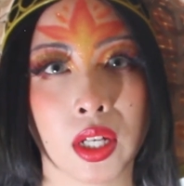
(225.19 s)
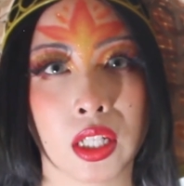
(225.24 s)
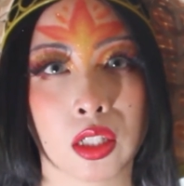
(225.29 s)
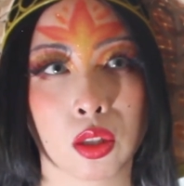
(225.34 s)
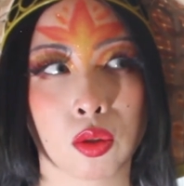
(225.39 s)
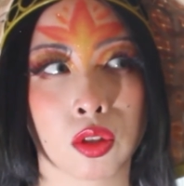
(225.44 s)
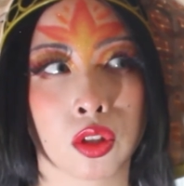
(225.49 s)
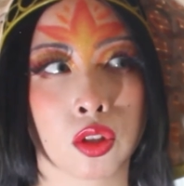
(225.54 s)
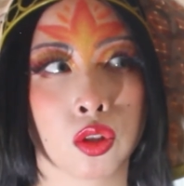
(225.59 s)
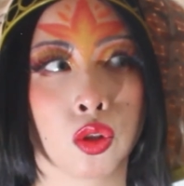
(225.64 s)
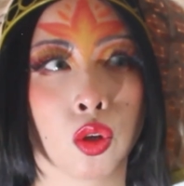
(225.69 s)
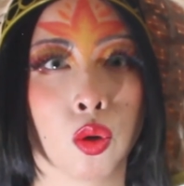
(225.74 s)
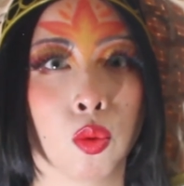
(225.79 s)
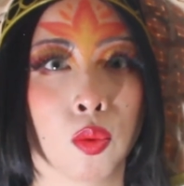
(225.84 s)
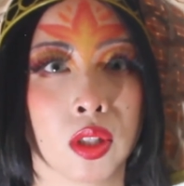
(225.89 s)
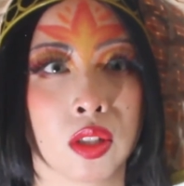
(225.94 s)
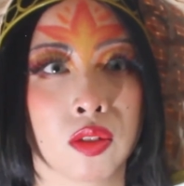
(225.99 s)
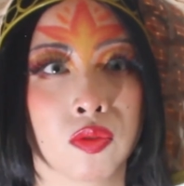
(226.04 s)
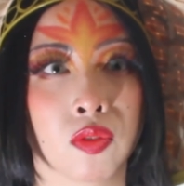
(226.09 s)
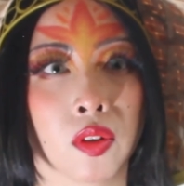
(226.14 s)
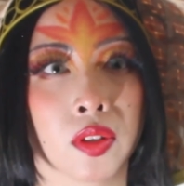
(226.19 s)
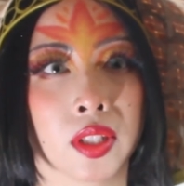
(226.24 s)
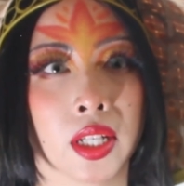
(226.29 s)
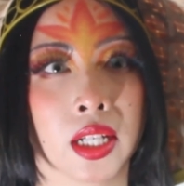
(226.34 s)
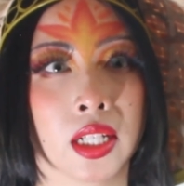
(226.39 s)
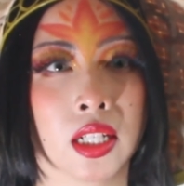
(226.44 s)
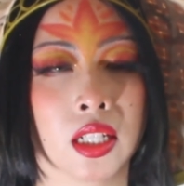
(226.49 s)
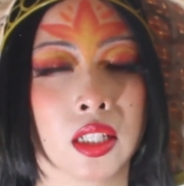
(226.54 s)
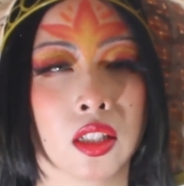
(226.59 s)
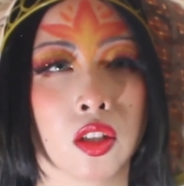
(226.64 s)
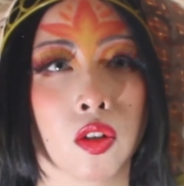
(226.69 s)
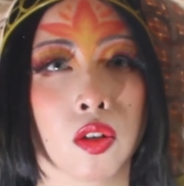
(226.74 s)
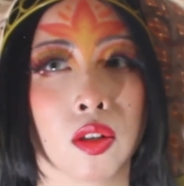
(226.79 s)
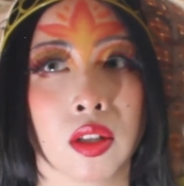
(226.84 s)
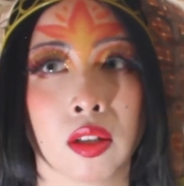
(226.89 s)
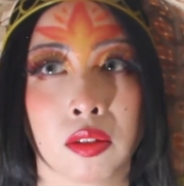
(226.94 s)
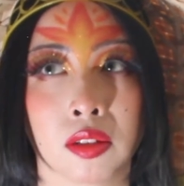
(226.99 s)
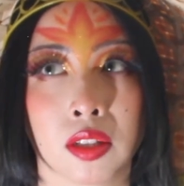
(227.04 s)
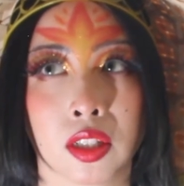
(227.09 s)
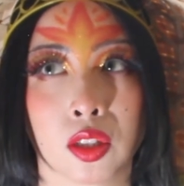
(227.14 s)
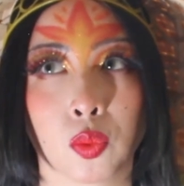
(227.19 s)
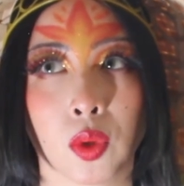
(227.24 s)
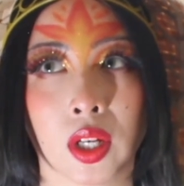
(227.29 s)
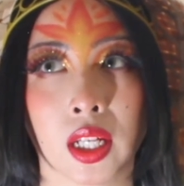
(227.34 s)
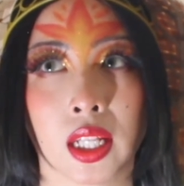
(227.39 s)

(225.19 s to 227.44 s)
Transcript: So it's no one's fault that it turned out this way.